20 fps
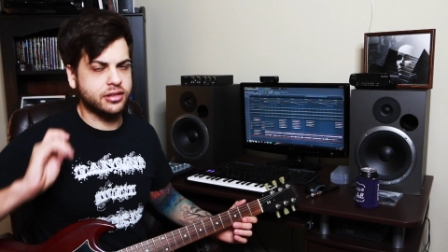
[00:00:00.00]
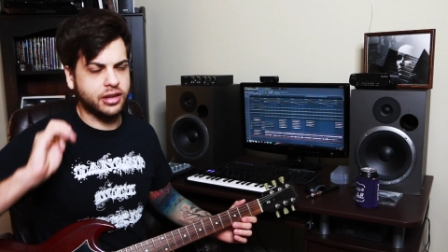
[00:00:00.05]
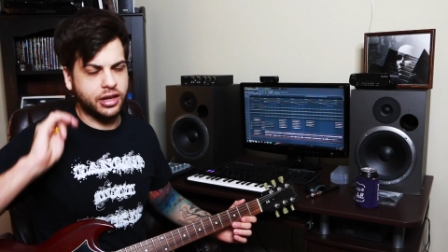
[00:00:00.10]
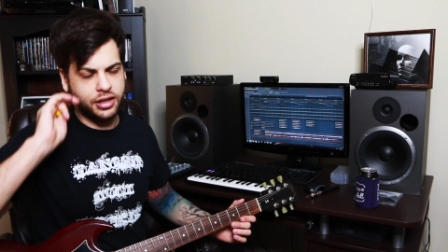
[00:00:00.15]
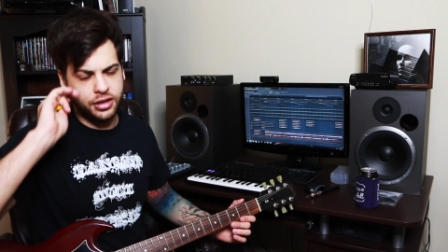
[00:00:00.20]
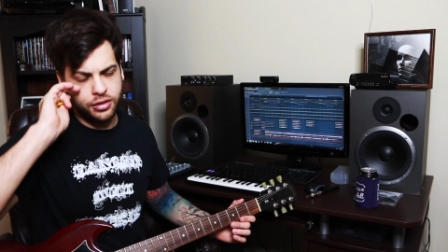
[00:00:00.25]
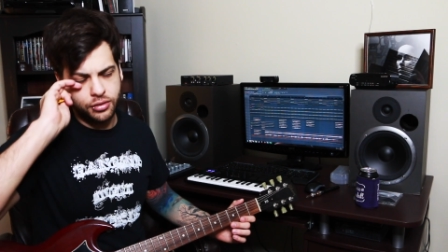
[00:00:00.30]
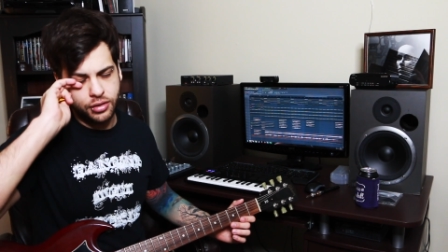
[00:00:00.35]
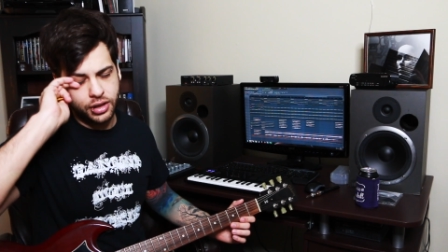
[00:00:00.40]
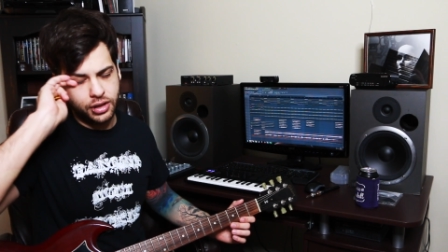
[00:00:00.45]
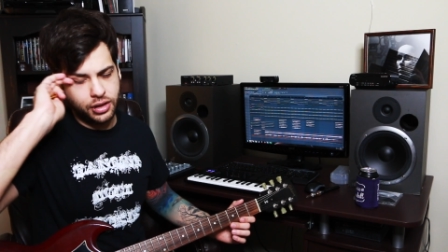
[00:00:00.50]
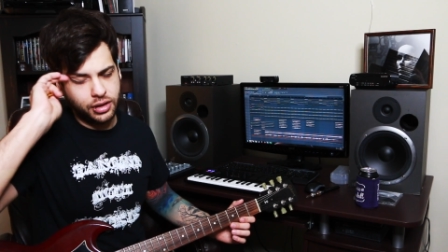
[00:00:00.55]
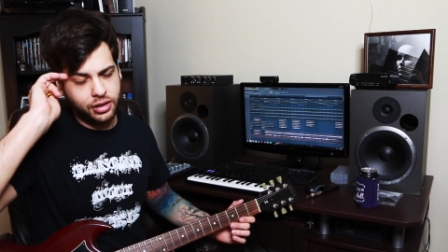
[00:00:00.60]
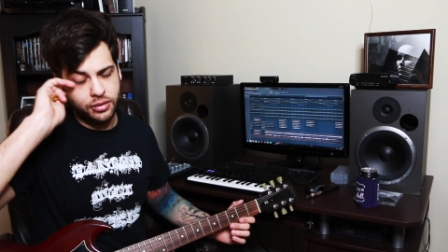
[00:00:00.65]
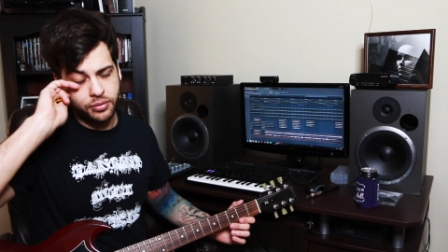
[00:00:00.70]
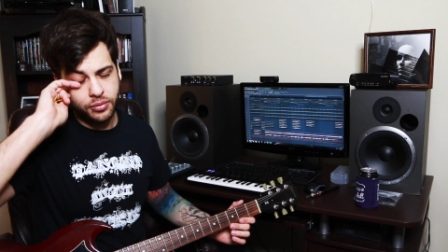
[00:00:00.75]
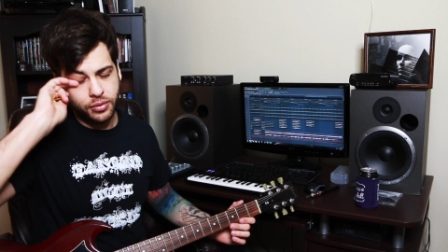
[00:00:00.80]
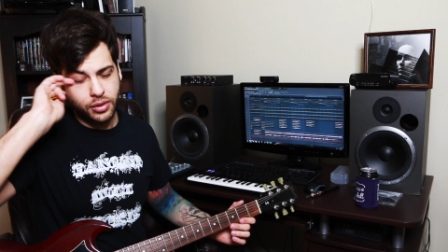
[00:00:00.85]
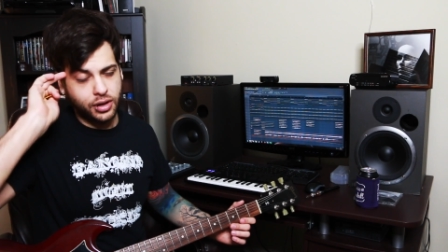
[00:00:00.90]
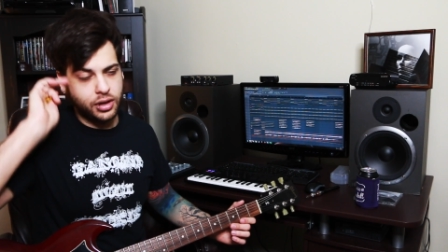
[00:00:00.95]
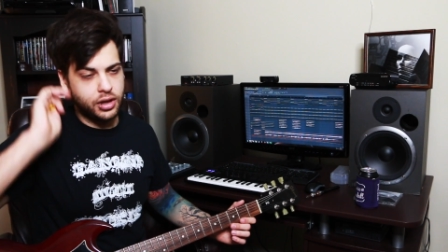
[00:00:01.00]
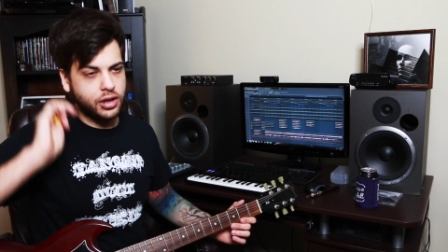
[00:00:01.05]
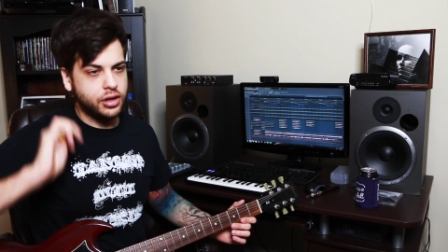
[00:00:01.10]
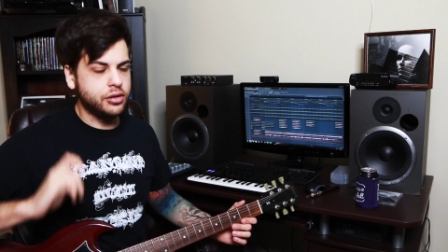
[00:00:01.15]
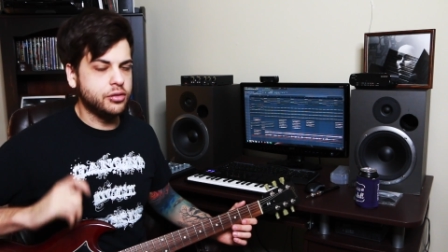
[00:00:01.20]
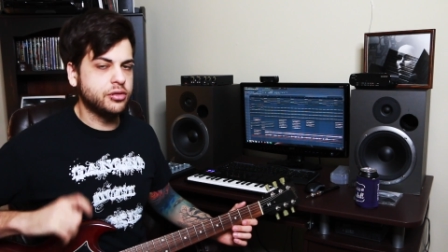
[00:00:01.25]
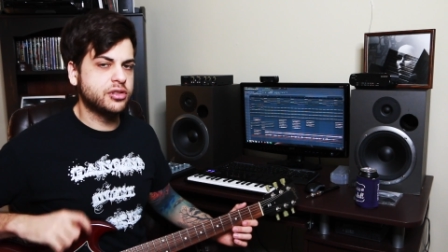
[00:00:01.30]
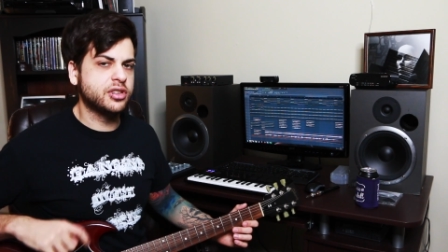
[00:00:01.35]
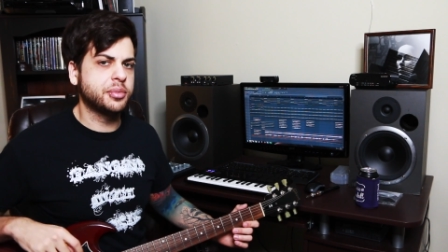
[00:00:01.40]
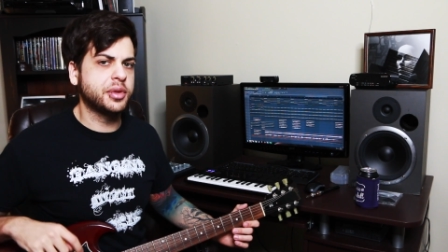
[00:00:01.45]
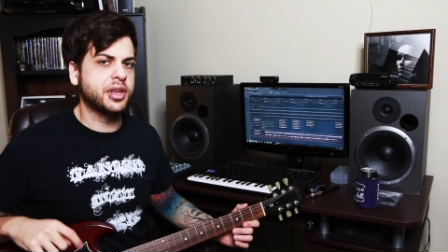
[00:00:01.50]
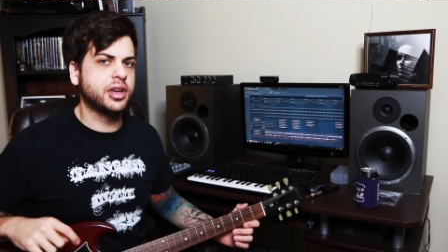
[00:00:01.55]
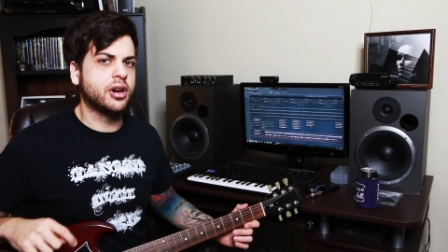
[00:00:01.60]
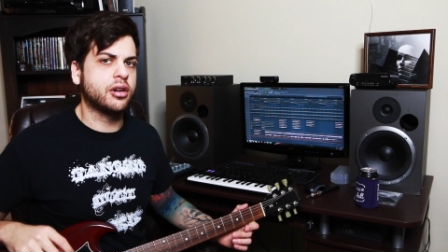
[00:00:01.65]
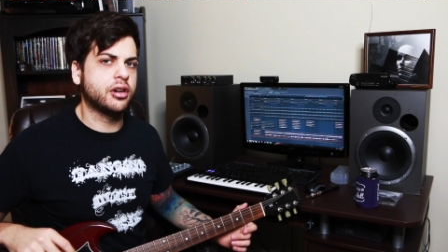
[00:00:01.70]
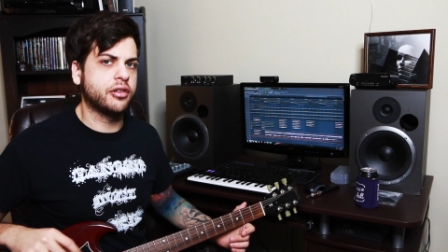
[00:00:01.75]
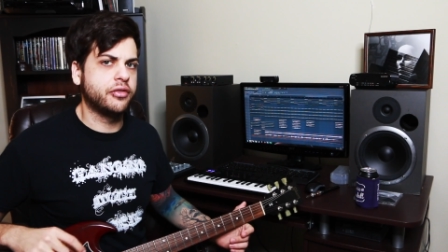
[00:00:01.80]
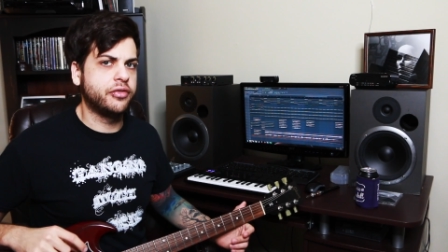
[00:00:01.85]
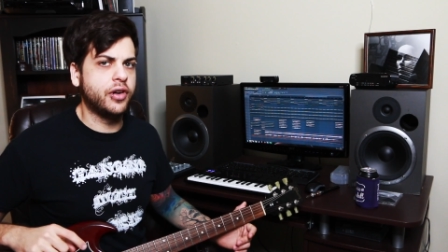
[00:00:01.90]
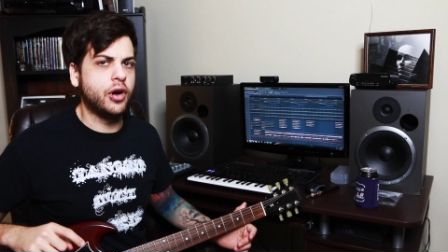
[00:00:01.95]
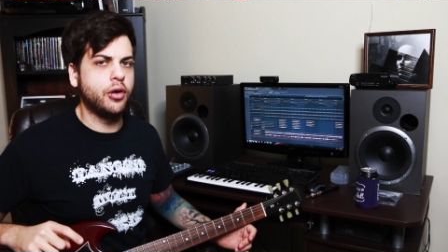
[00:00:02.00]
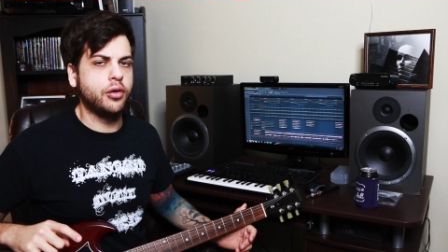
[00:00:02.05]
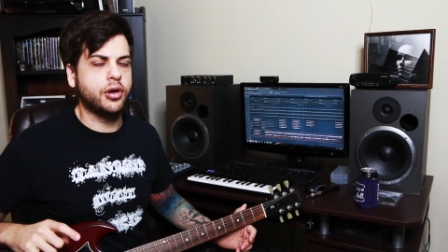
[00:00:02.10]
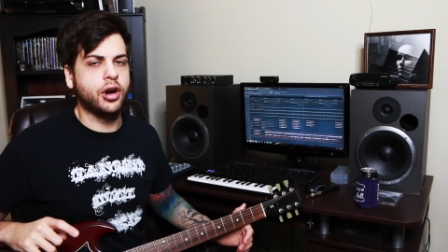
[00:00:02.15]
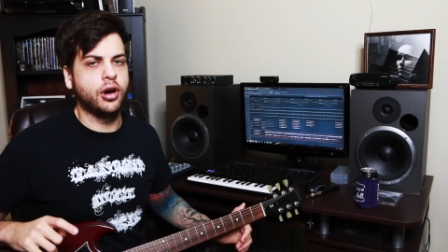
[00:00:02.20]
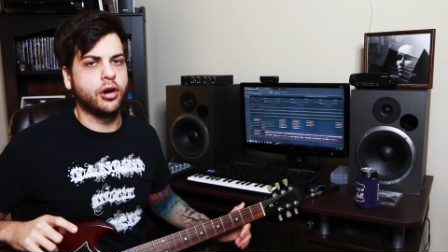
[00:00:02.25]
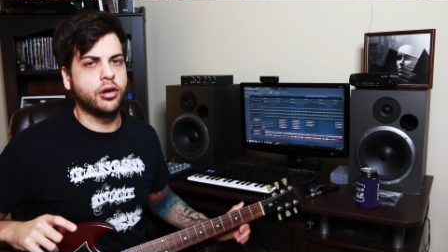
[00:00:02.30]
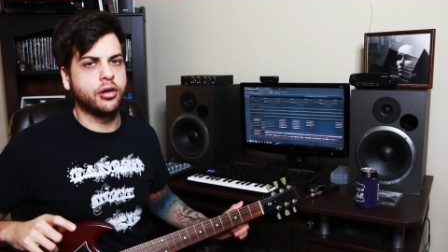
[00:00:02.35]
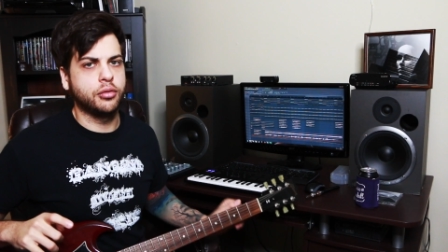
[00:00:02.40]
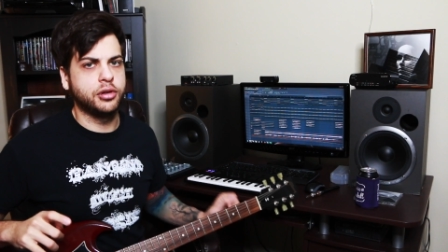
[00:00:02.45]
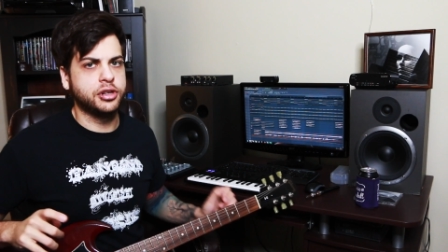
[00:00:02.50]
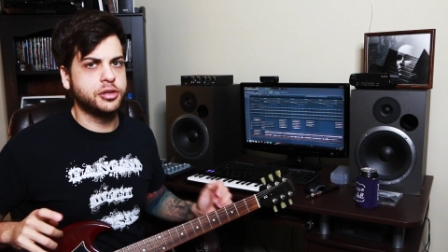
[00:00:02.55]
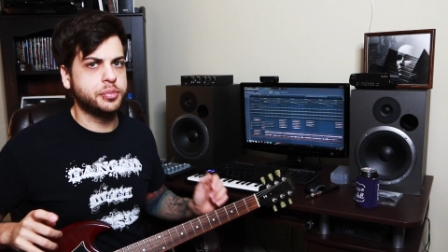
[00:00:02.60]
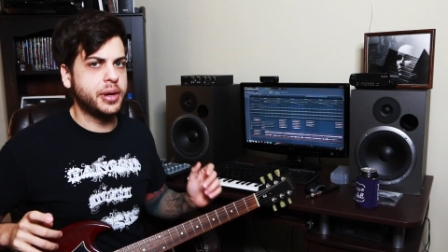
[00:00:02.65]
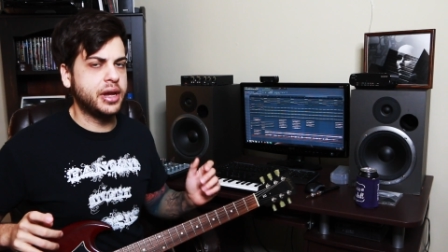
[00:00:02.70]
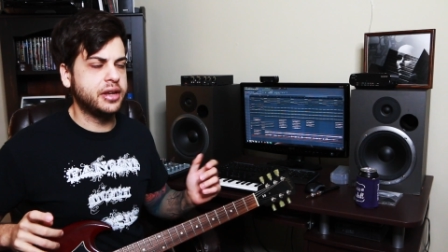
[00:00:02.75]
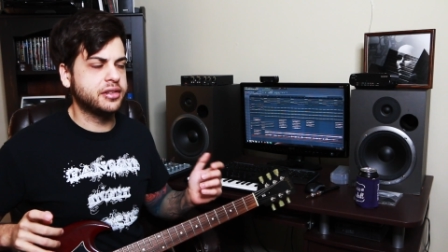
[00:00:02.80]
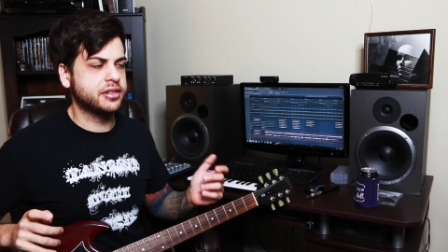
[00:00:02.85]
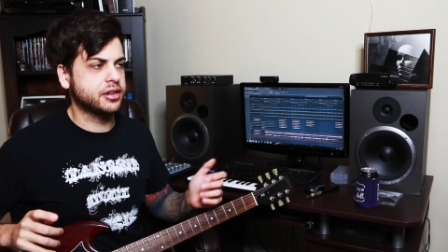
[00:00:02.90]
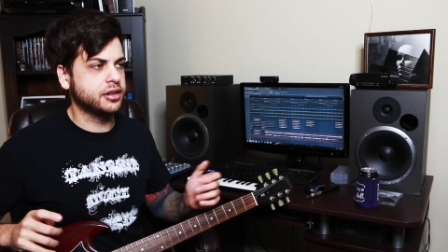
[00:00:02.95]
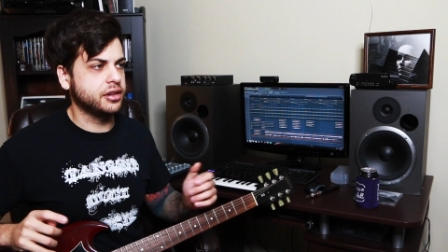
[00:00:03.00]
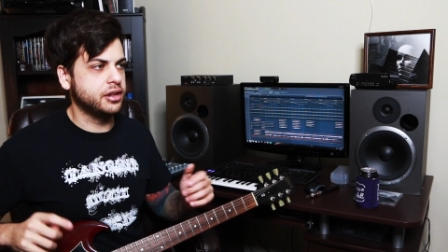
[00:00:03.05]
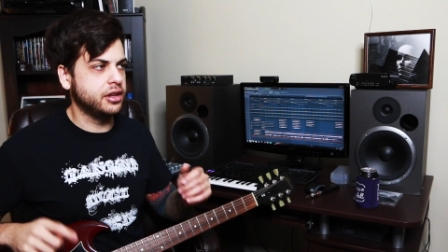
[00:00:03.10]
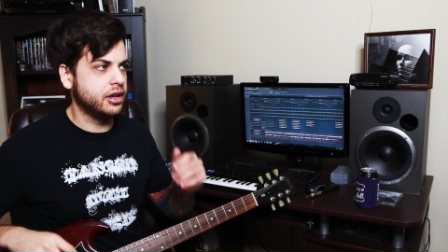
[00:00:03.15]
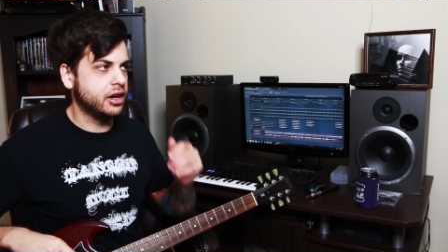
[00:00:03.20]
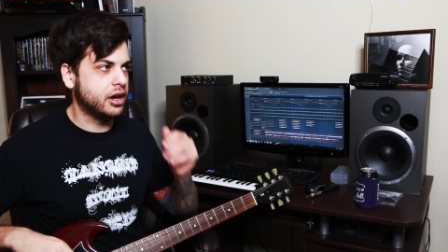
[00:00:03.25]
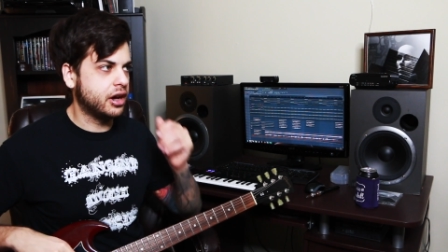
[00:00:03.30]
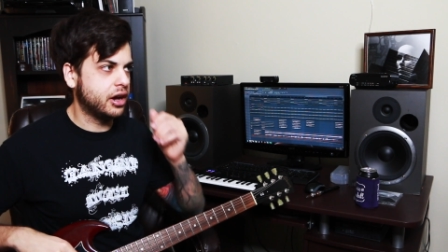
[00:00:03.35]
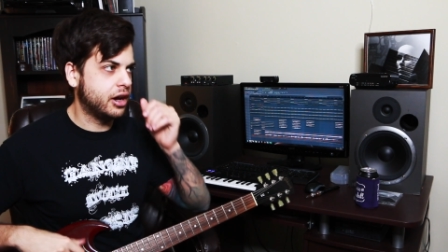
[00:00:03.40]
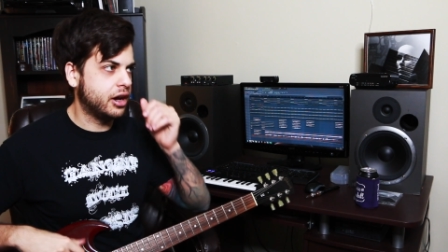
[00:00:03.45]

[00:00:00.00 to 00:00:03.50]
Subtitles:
Like you can use something called a vocoder, which basically